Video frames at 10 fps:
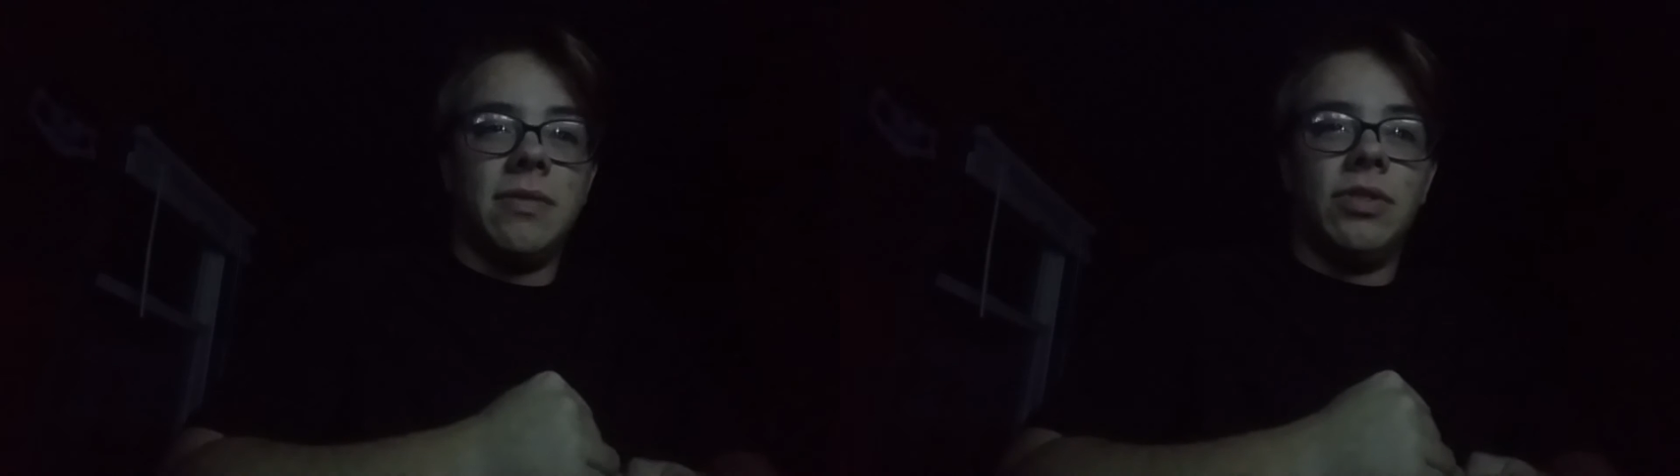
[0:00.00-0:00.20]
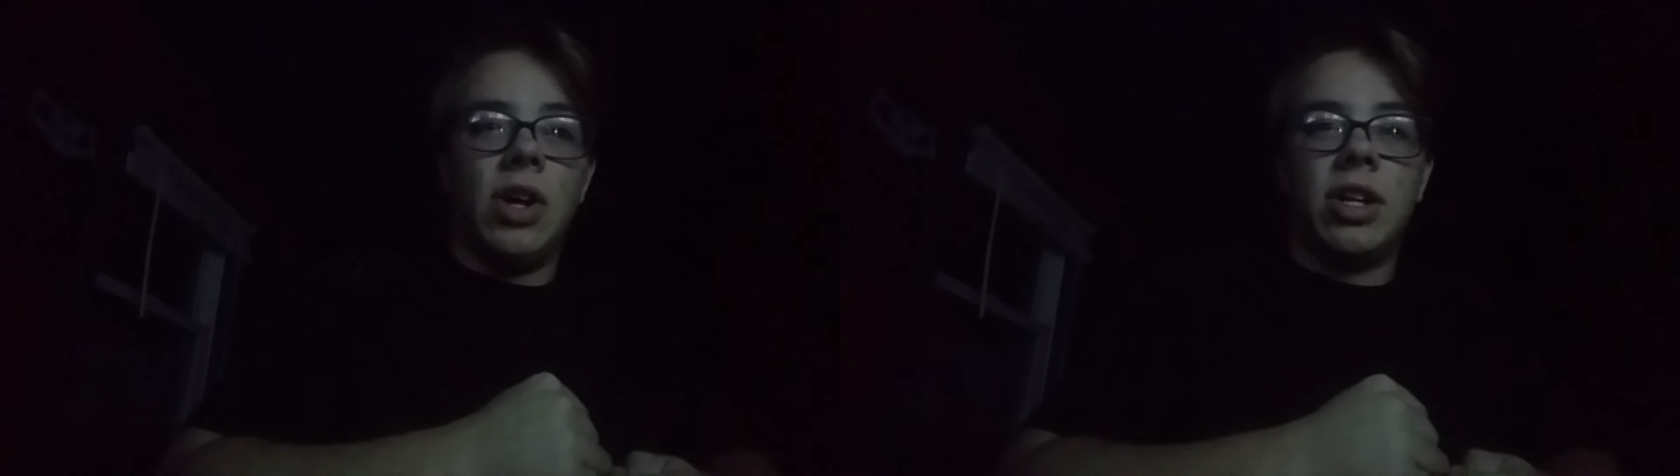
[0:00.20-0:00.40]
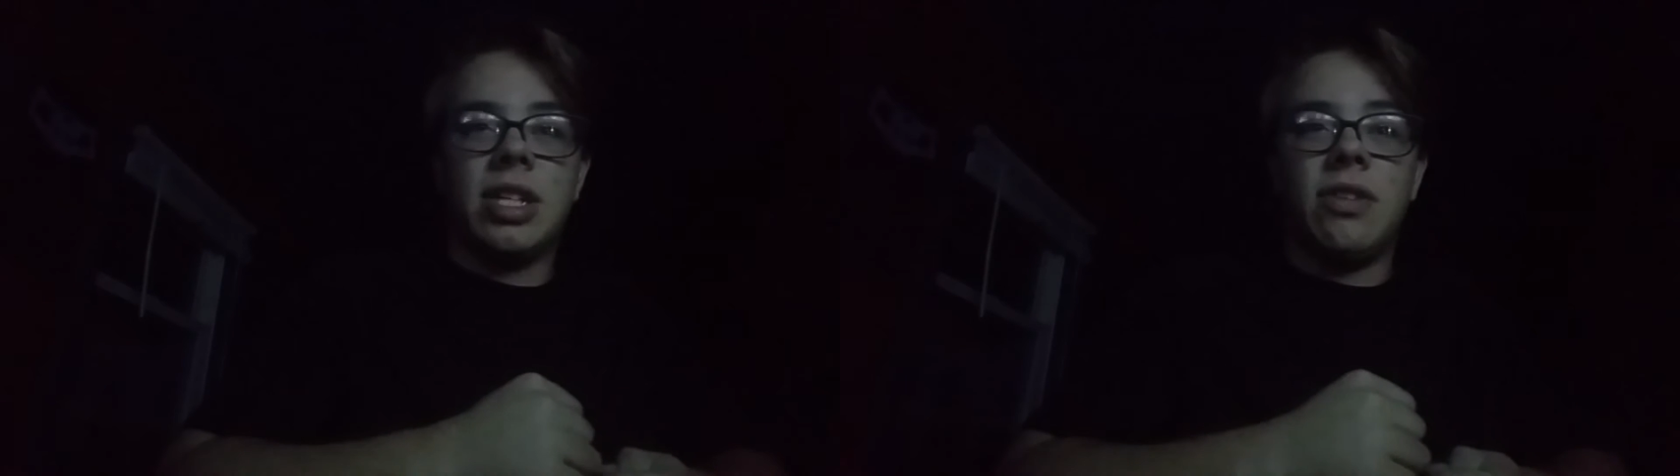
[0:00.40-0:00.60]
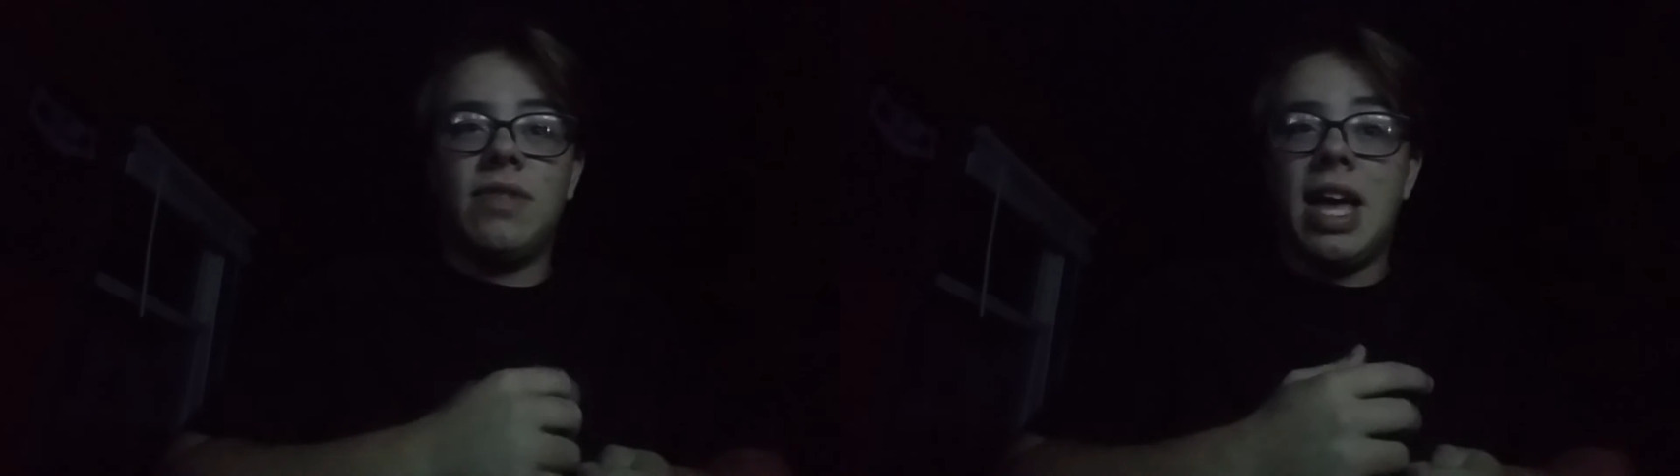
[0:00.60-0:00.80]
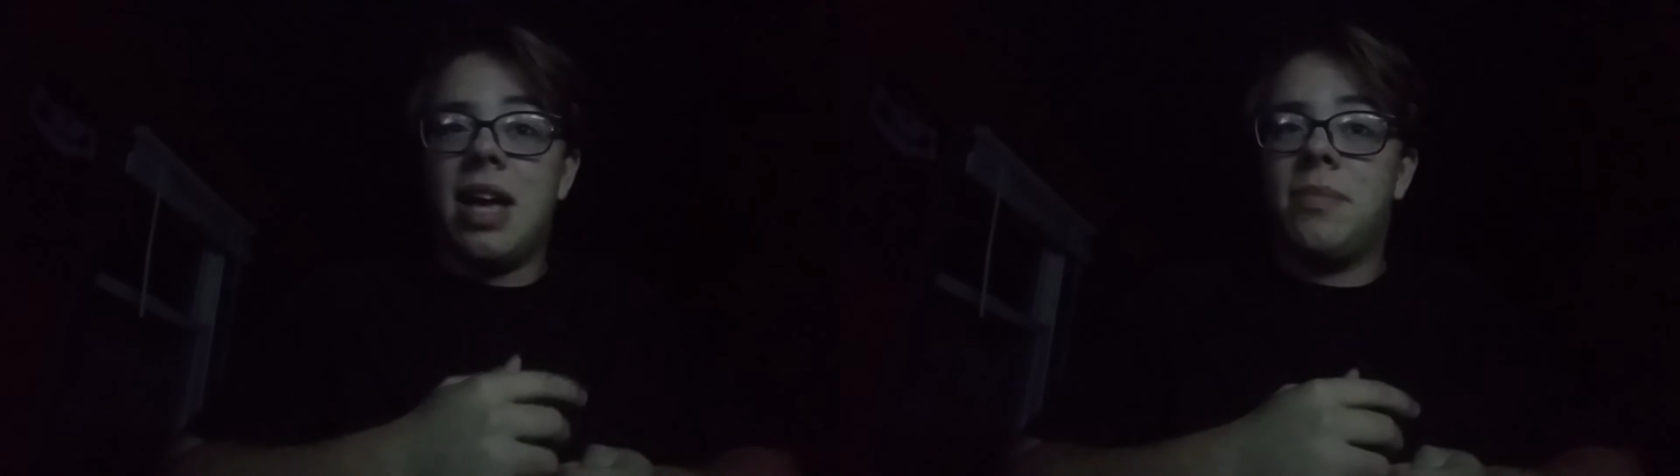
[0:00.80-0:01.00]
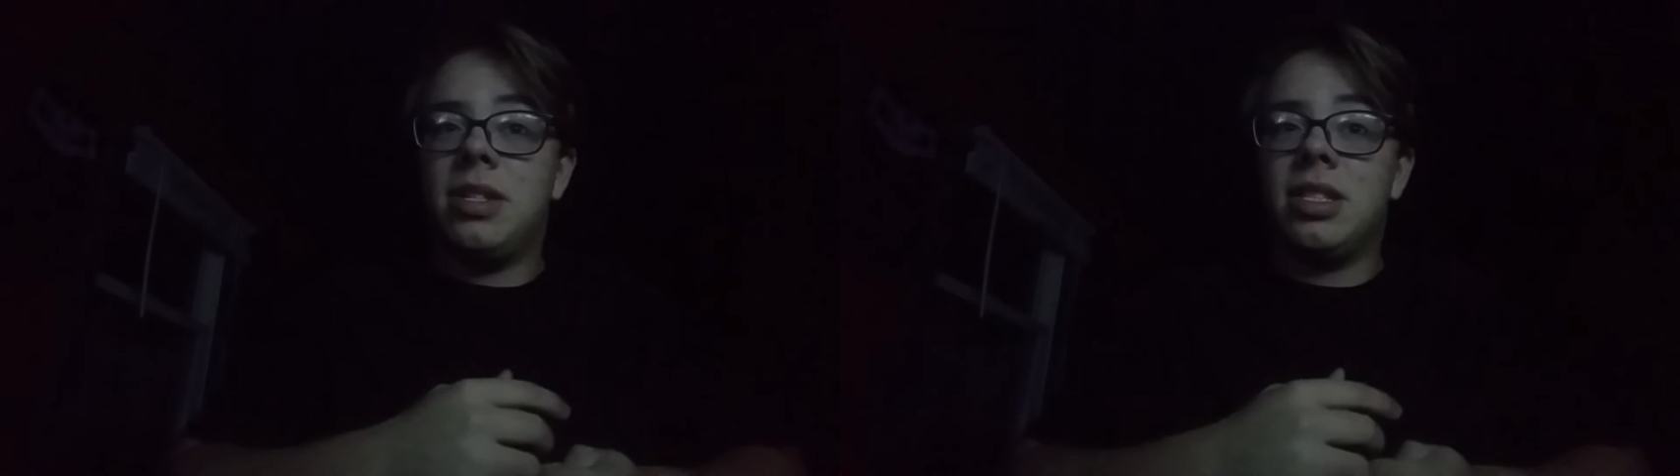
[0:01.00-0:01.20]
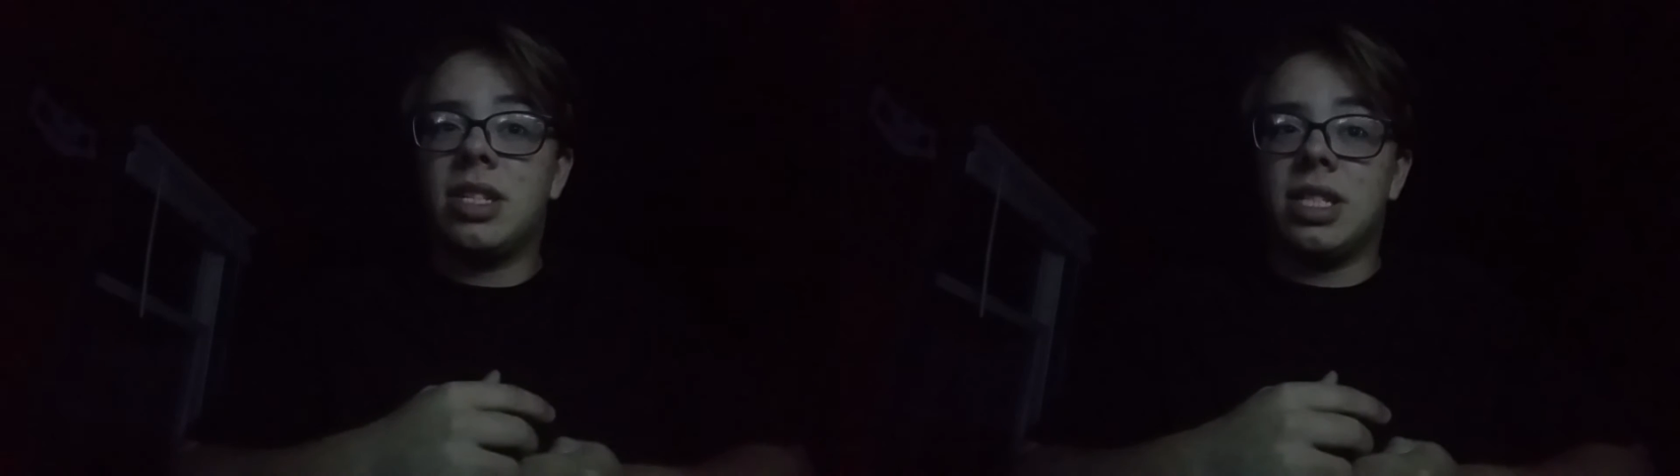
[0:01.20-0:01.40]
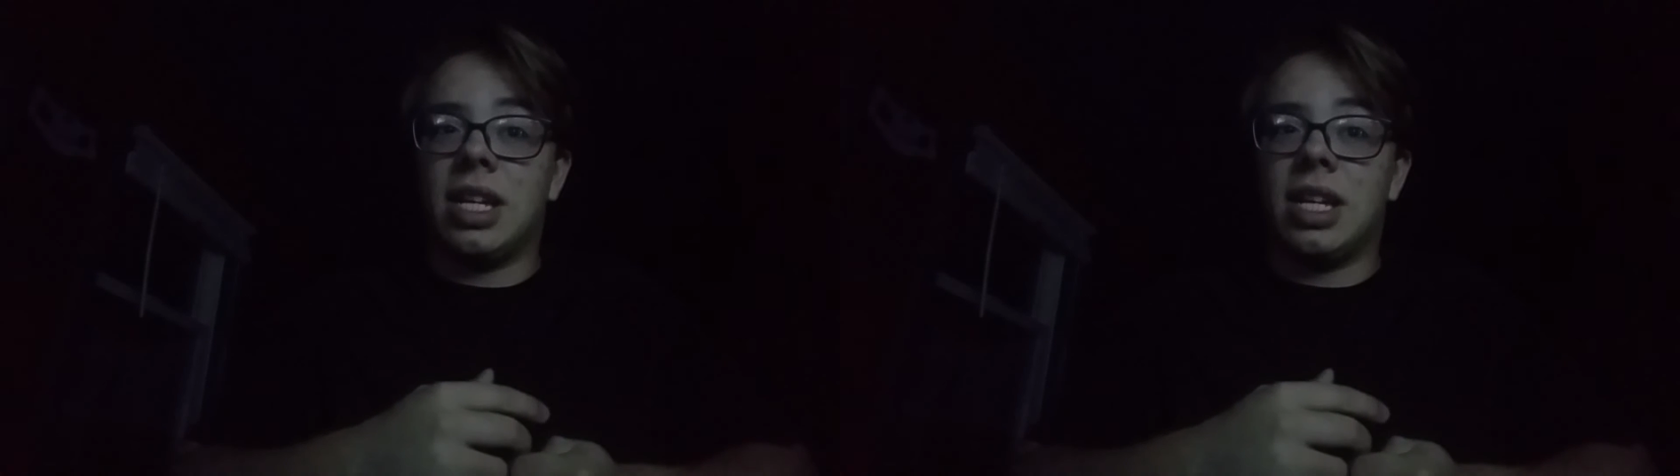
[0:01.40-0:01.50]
vlogs out if that happens because I